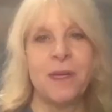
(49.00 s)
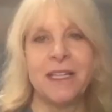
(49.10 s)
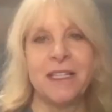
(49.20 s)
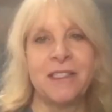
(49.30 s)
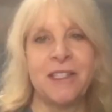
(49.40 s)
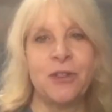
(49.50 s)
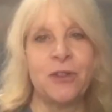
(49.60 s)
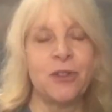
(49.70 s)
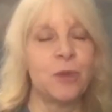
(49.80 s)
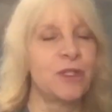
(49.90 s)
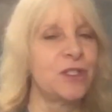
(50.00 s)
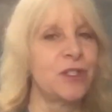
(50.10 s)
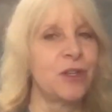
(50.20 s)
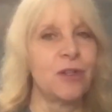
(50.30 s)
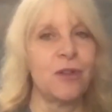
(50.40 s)
continues to
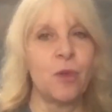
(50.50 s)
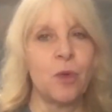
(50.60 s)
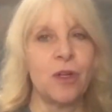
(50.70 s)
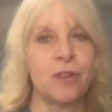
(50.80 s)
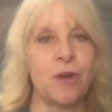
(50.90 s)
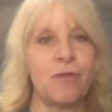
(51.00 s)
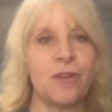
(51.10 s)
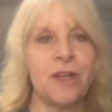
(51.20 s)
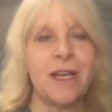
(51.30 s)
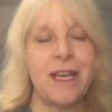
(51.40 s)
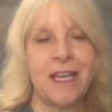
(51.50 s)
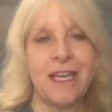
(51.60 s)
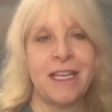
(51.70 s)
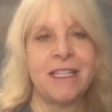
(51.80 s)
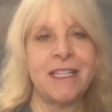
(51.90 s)
encircle the world over,
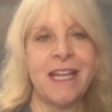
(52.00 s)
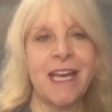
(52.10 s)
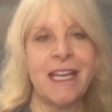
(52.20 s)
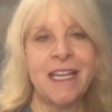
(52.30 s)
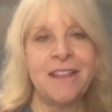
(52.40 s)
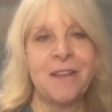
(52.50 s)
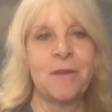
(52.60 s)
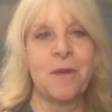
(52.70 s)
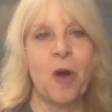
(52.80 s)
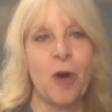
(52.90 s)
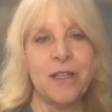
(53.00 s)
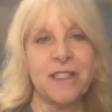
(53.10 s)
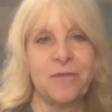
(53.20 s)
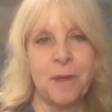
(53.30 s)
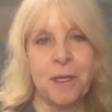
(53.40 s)
igniting the hearts
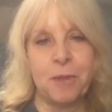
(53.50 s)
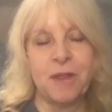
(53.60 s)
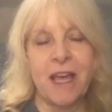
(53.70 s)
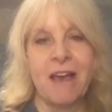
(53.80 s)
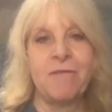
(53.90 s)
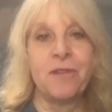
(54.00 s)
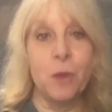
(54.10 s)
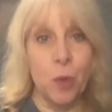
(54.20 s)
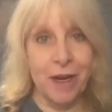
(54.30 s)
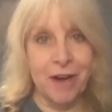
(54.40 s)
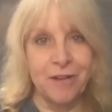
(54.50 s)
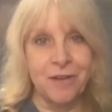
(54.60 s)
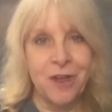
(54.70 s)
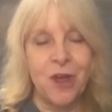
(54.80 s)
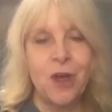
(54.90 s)
of people everywhere
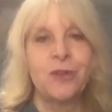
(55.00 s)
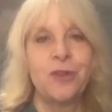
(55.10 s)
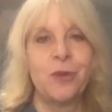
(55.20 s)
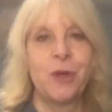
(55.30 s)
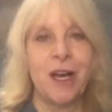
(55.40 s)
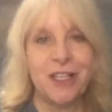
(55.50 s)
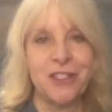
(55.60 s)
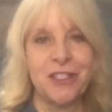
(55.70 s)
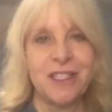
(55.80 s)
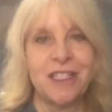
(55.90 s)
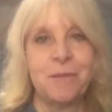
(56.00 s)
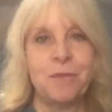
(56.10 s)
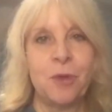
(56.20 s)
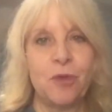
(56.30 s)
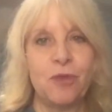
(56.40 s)
to consciously
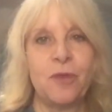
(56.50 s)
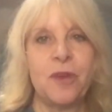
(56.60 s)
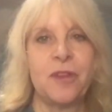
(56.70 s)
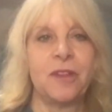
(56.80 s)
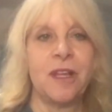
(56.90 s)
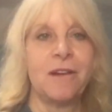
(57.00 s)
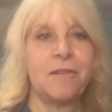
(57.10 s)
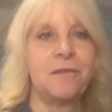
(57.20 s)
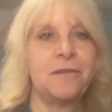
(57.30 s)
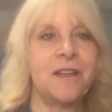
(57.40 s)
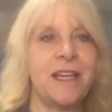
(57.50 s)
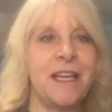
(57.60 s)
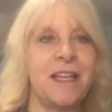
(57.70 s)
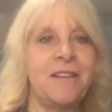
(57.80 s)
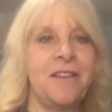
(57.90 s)
move with love
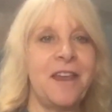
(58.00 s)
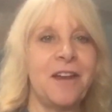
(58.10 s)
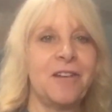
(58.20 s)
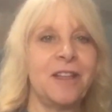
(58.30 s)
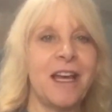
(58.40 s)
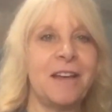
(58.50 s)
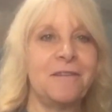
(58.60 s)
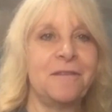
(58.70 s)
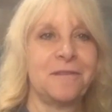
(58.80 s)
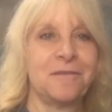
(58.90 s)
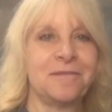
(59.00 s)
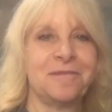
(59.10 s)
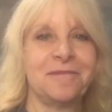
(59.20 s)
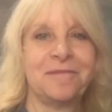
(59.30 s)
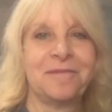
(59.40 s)
in their
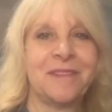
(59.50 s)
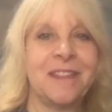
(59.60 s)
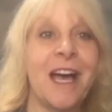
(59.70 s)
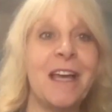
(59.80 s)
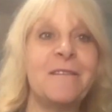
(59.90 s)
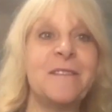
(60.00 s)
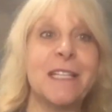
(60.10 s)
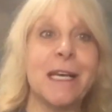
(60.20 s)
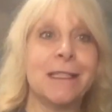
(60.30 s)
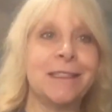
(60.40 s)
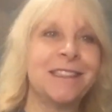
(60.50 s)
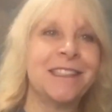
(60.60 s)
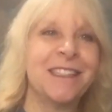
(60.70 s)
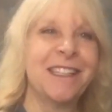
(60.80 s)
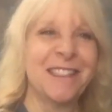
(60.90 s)
lives.
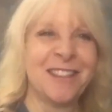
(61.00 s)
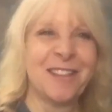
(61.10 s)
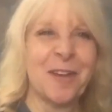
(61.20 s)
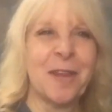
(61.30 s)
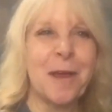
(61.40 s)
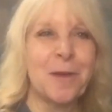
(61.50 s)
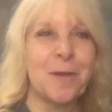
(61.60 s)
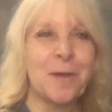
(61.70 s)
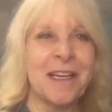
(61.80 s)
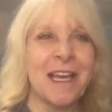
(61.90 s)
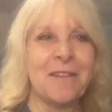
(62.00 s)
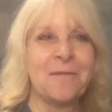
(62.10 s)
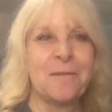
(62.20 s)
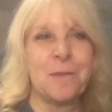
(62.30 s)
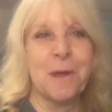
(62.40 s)
So thank you again
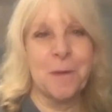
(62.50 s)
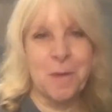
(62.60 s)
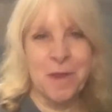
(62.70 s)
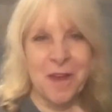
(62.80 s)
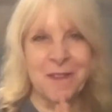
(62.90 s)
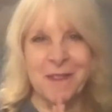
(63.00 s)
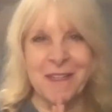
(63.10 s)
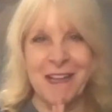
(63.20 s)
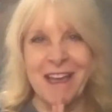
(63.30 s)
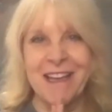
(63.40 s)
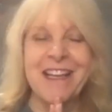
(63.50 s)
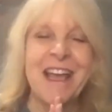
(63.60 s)
for being with us today.